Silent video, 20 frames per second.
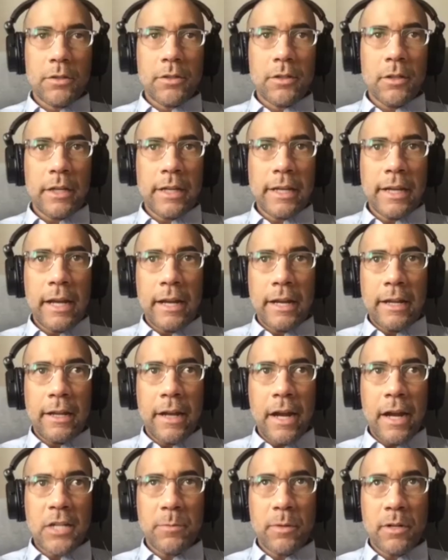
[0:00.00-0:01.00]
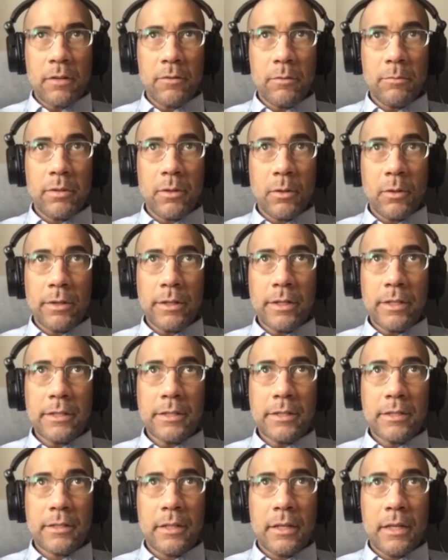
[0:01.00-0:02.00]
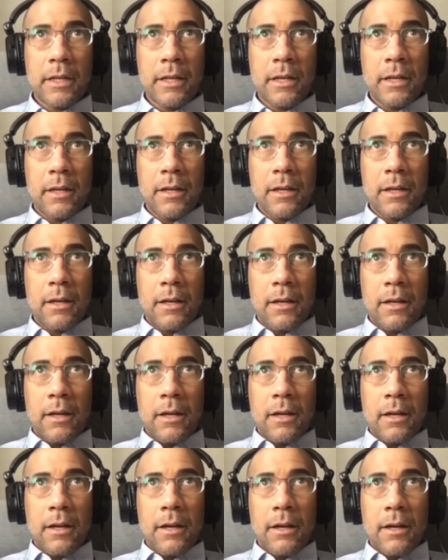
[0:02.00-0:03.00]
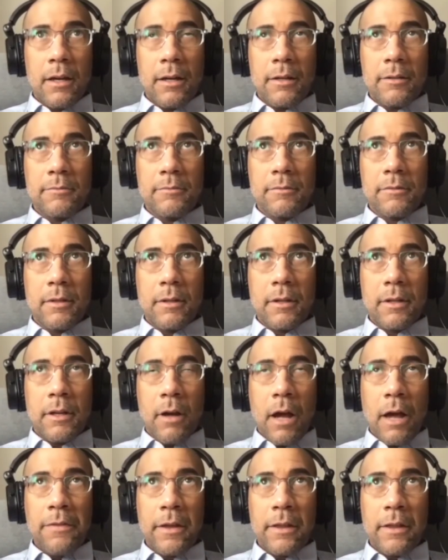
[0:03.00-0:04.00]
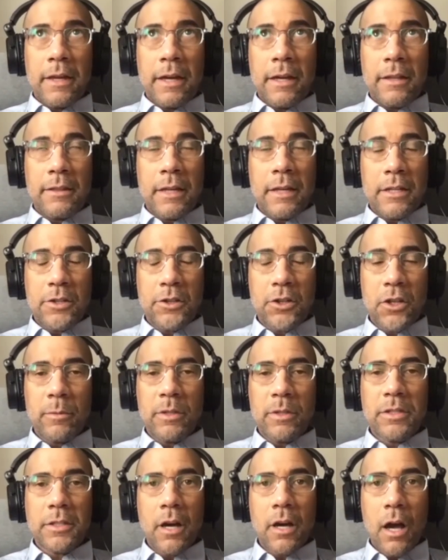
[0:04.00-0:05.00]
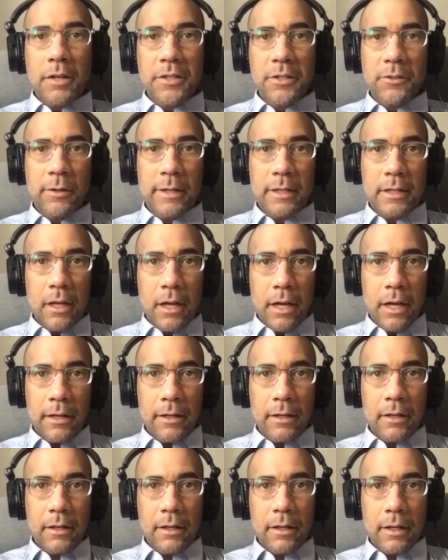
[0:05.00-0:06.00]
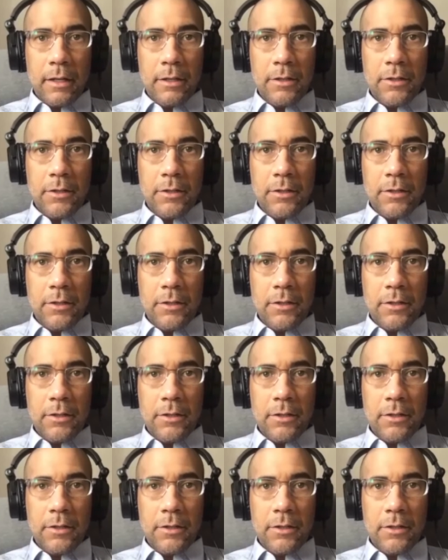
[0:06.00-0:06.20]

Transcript: looking at engagement of employees, uh, you know, I think that that term is tossed around a lot mm-hmm.